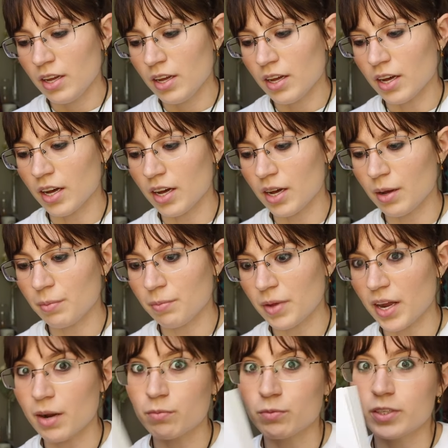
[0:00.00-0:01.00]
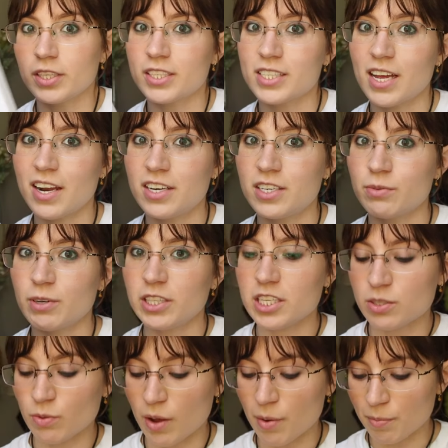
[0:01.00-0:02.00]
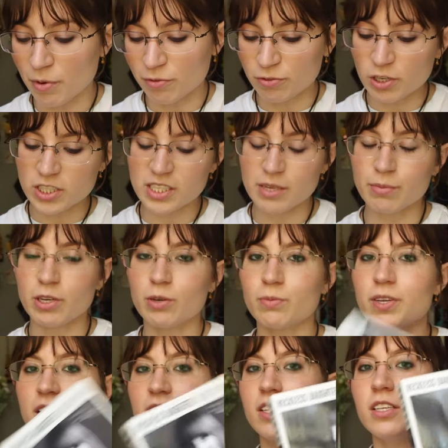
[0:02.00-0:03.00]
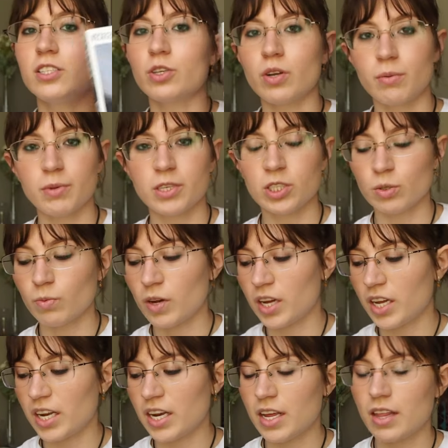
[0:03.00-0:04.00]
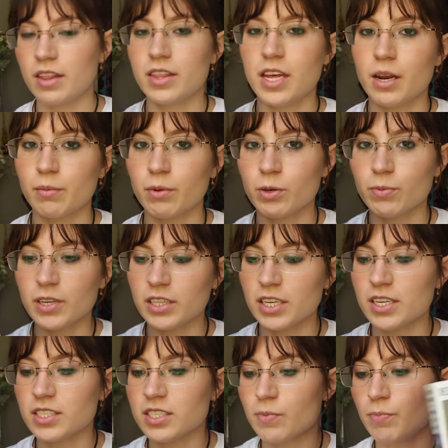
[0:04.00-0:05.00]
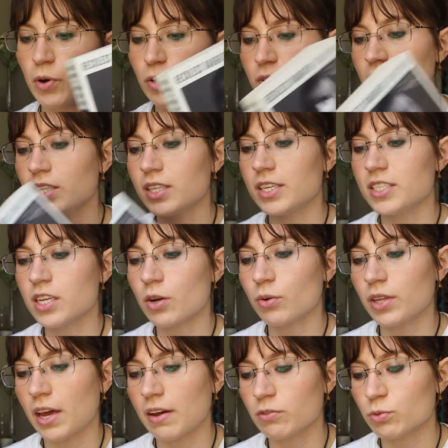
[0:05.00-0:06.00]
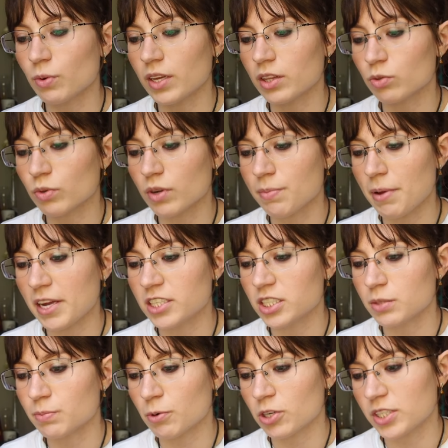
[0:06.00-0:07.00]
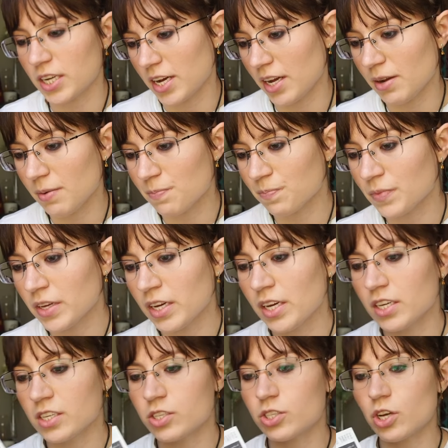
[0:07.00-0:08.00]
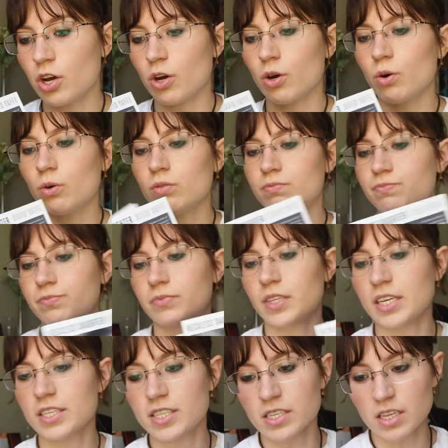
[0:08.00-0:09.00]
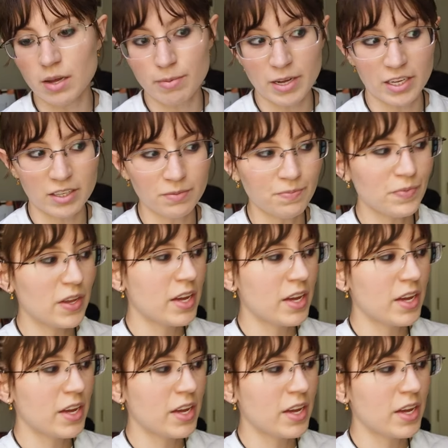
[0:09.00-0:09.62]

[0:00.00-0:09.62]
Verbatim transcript: Um, and I'm really excited to read this one. But first, I'm going to read the Joni Mitchell one. Then I'm going to read this. Both of these, I only have to read three pages per day. So that's not that bad.